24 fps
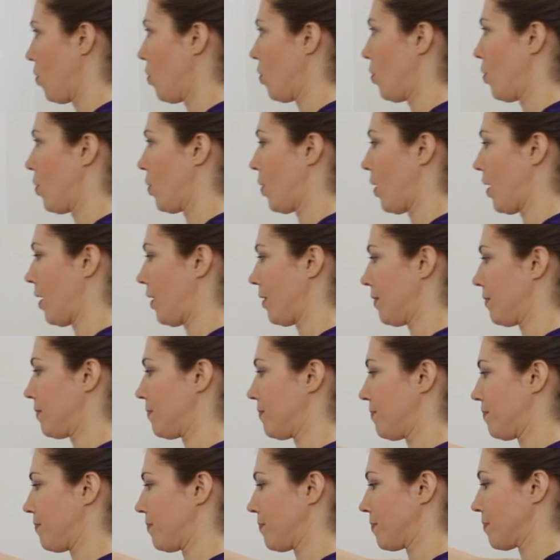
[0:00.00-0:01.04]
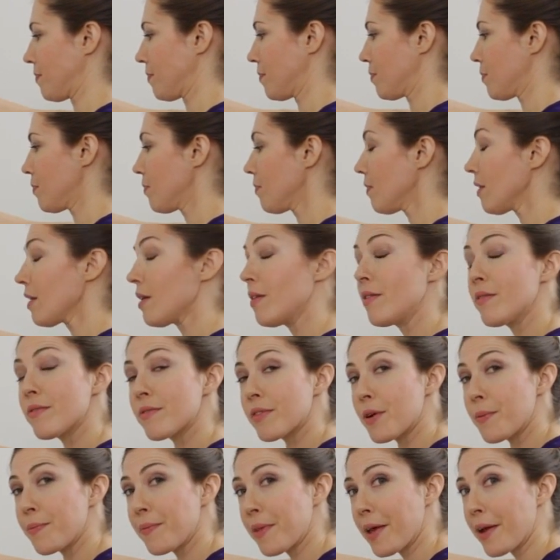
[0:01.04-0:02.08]
1.
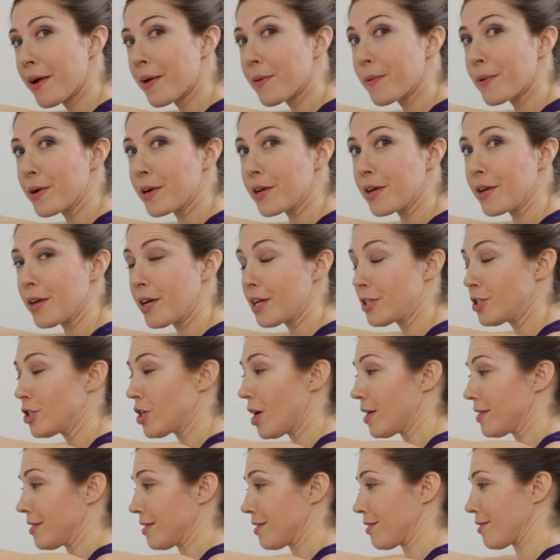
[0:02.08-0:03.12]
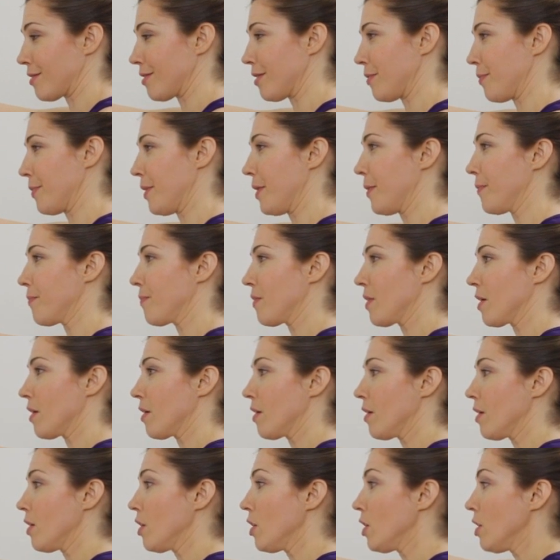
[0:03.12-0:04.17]
From there, we're going to adjust a little bit.
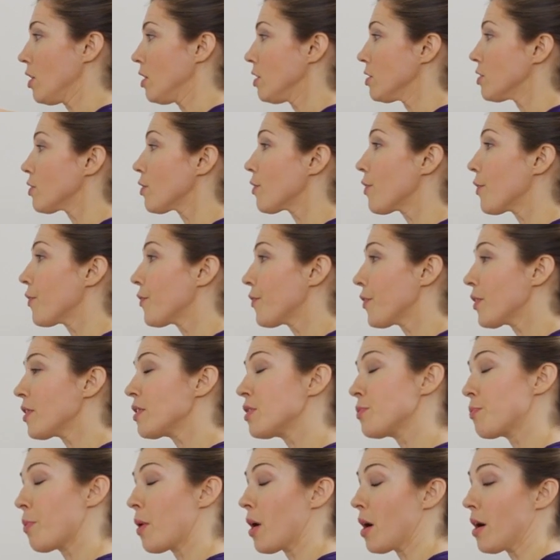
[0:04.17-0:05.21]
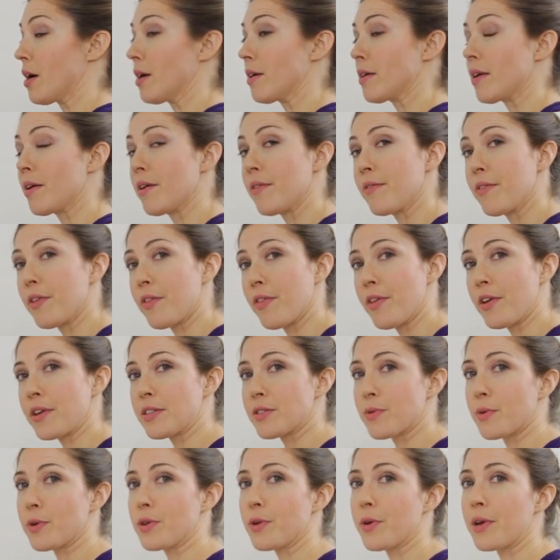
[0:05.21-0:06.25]
So the first part of the
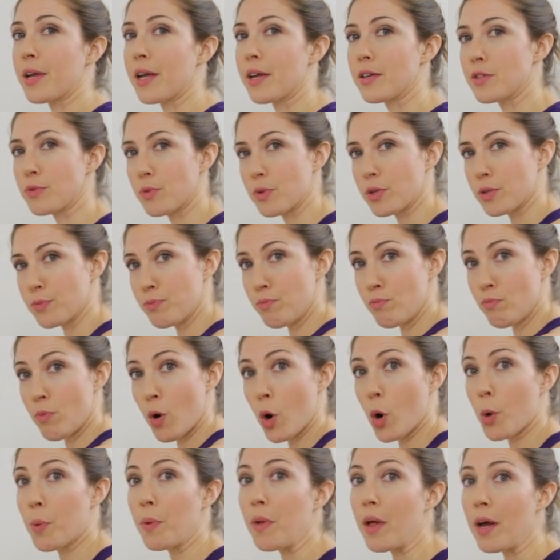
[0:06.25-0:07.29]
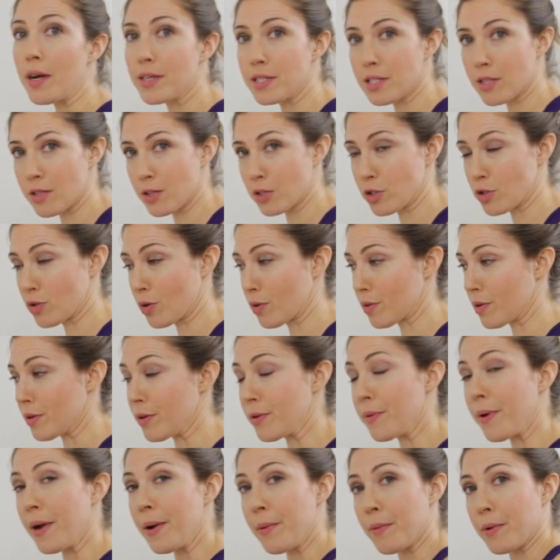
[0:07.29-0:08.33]
things we're doing is we're mobilizing the
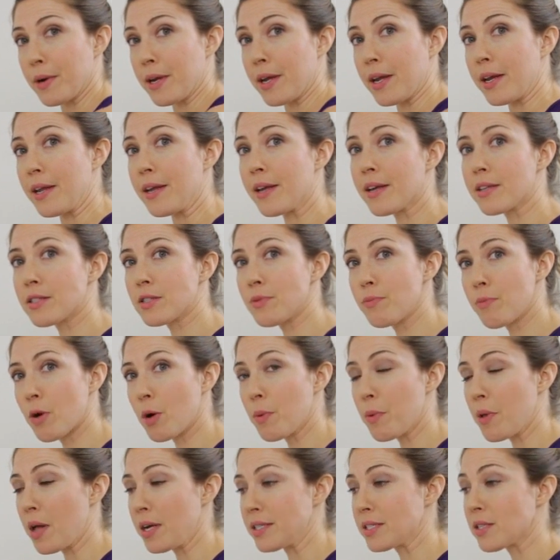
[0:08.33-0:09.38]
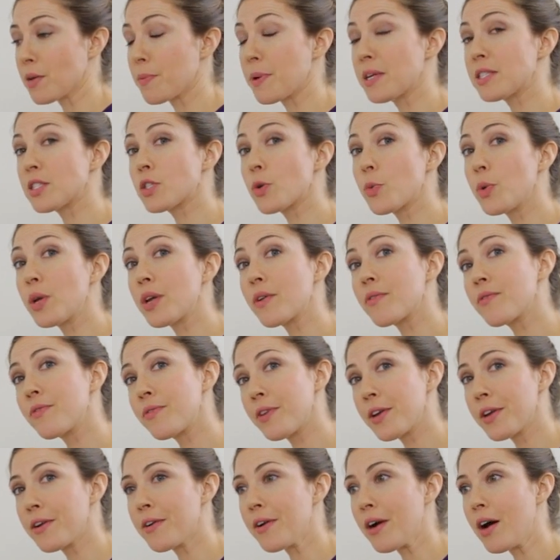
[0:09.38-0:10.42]
shoulder, right? We're getting it to mobilize a little bit so we can
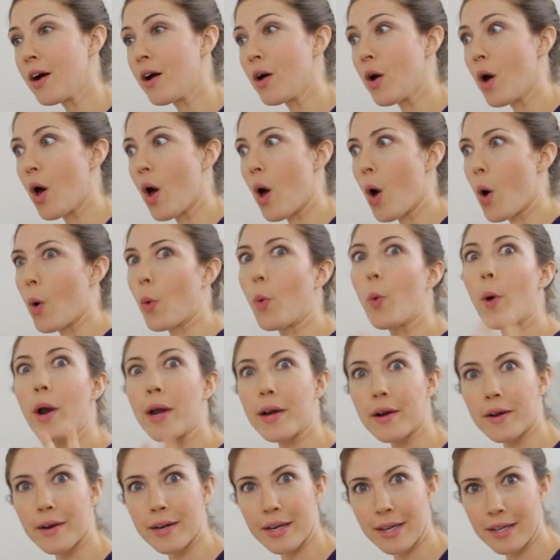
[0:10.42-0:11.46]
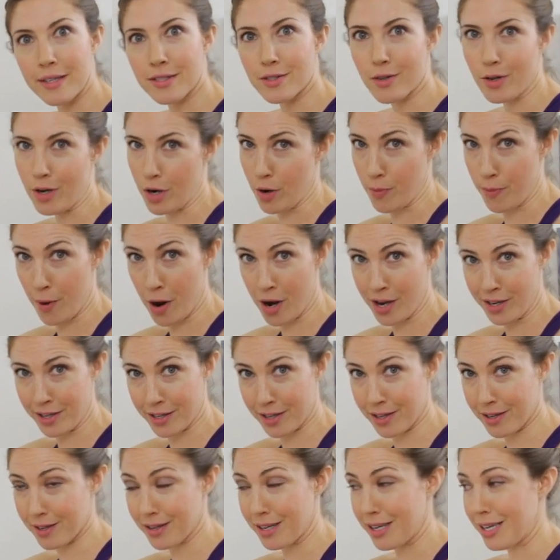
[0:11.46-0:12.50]
figure out where it is on our
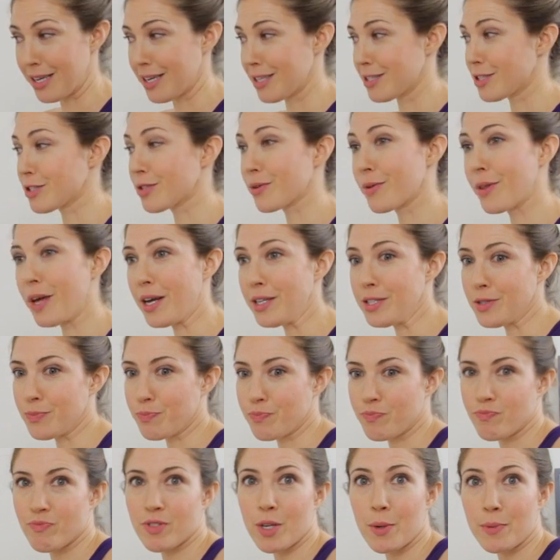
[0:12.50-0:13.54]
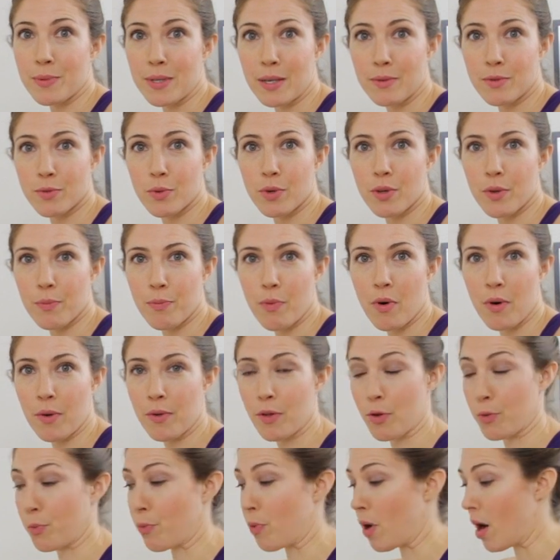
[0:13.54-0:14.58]
body. So that's sometimes part
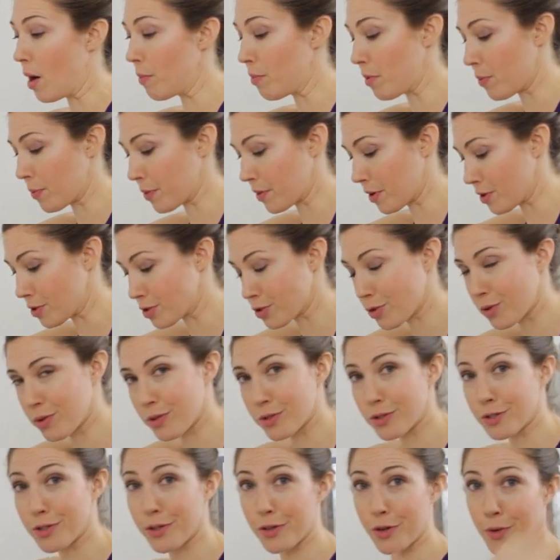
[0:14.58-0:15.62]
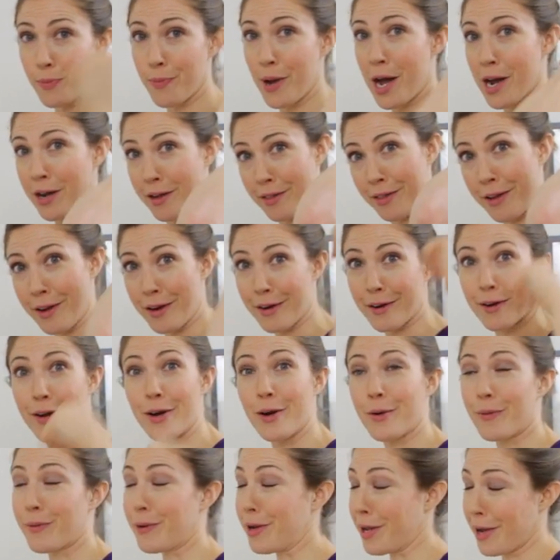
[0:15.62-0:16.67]
of the problem with our shoulders. They're back there.
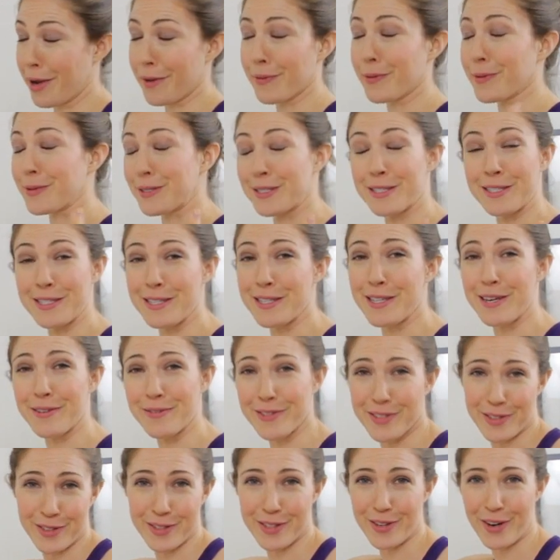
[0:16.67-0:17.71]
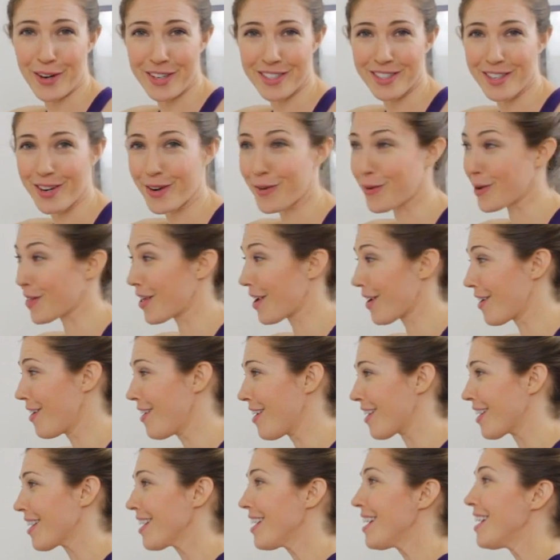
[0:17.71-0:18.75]
We can't really see them, so it's hard to know where they
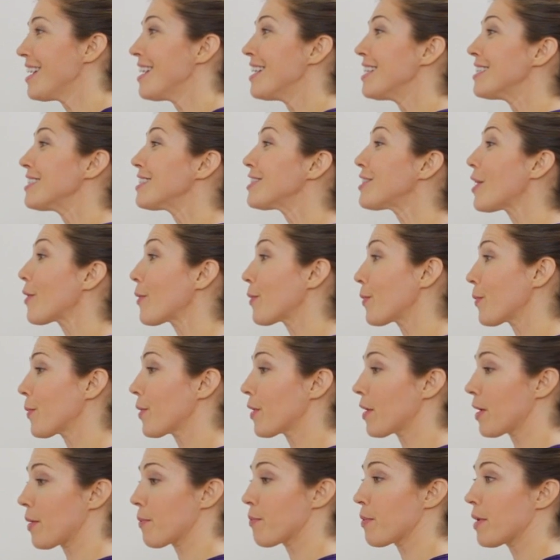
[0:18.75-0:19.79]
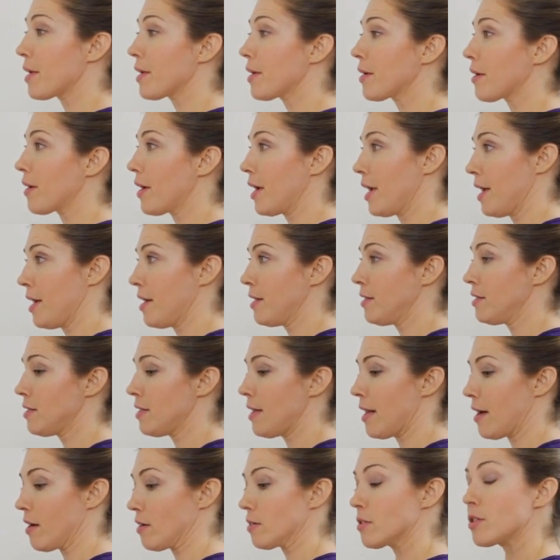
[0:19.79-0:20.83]
are. So we're going to bring your hand
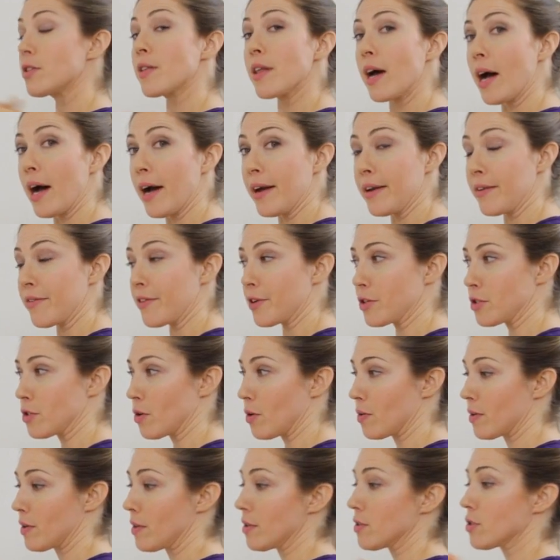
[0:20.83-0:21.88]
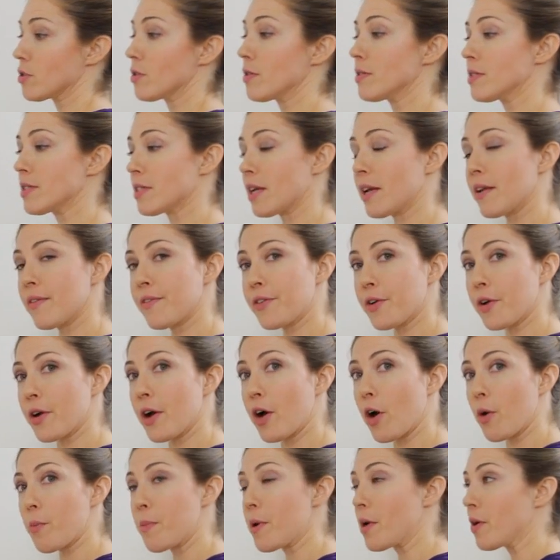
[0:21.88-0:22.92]
now to the height of your shoulder. So instead of your
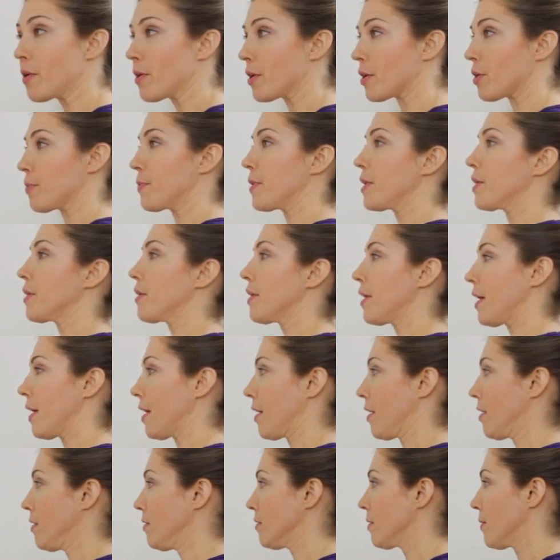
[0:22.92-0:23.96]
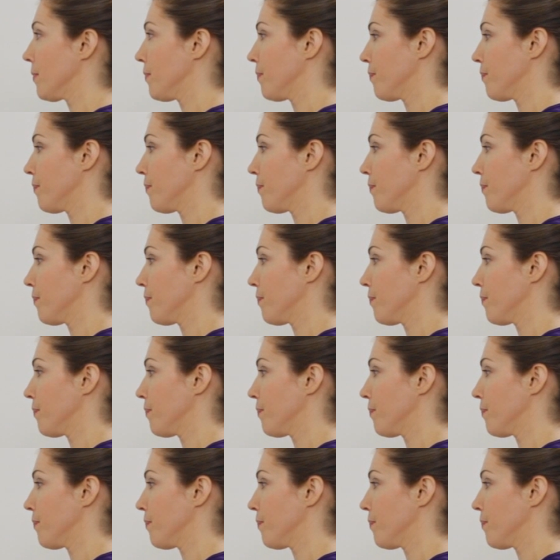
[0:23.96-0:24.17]
elbow, it'll be your hand.